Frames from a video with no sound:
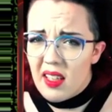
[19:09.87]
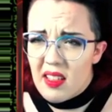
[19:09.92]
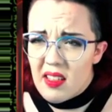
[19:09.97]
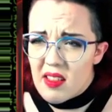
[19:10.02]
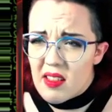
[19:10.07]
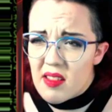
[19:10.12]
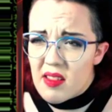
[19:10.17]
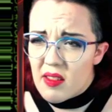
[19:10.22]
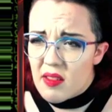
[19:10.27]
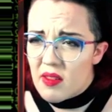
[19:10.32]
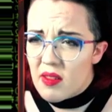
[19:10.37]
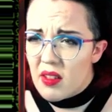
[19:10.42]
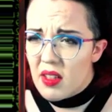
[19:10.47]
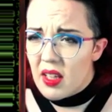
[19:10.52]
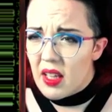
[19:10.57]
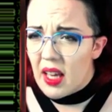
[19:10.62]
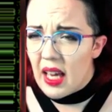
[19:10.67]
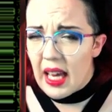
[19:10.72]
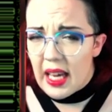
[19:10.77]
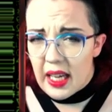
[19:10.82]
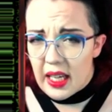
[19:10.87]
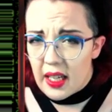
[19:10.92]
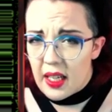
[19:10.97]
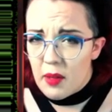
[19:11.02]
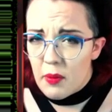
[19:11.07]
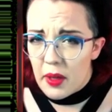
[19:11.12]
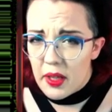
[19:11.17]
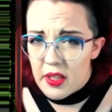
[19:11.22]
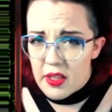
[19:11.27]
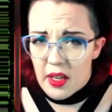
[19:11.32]
is
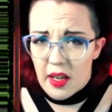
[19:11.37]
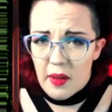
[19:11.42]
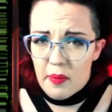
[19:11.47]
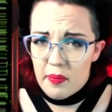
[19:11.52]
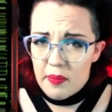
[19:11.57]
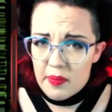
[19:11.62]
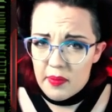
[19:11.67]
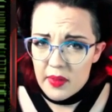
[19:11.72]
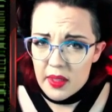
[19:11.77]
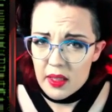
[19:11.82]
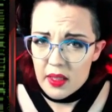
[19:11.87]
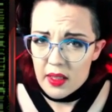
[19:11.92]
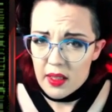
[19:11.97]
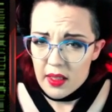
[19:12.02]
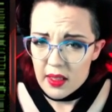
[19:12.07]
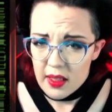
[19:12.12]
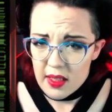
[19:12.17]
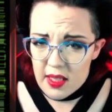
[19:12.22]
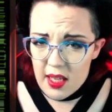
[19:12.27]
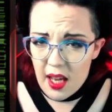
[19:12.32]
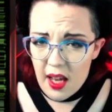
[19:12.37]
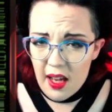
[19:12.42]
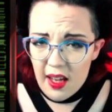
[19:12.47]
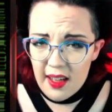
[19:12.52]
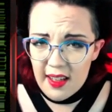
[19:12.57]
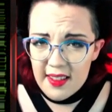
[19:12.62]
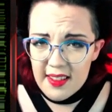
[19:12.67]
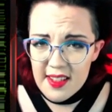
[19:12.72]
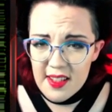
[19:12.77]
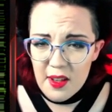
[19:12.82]
hating my job.
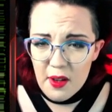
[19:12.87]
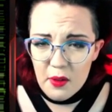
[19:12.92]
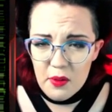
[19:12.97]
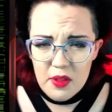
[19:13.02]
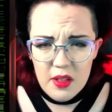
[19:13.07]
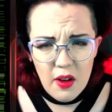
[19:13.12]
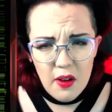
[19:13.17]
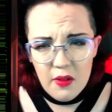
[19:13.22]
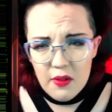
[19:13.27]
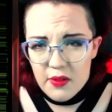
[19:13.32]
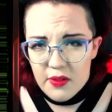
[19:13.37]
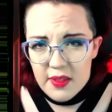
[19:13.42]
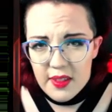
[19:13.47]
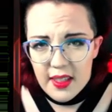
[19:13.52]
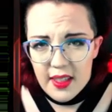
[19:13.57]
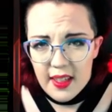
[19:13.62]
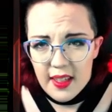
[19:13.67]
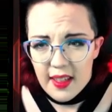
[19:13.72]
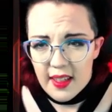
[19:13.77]
So don't